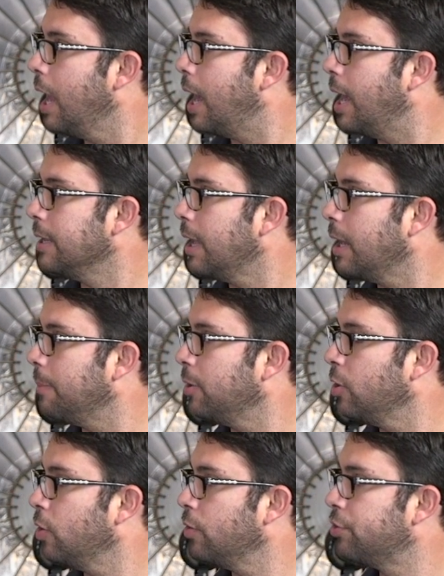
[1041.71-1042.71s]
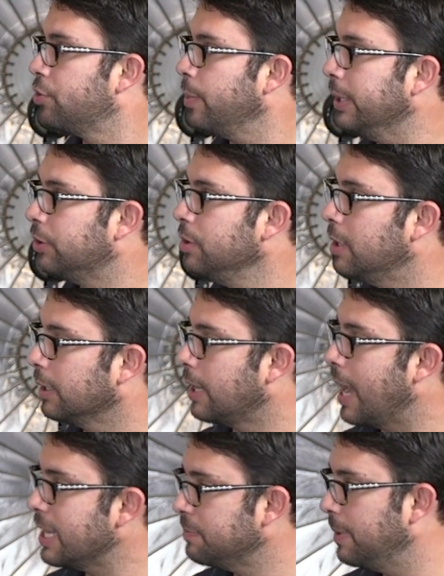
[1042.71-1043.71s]
And then I'm gonna go to the
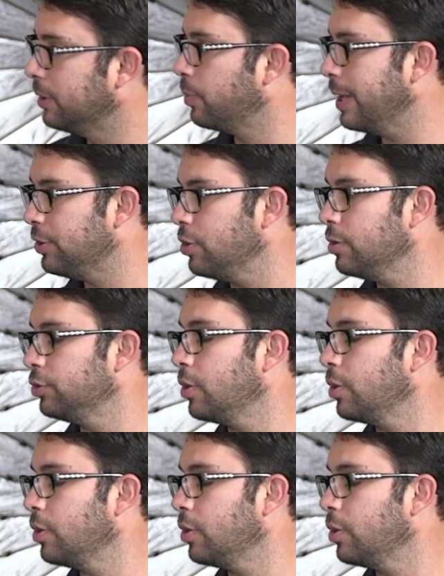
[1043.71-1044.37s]
aspect ratio.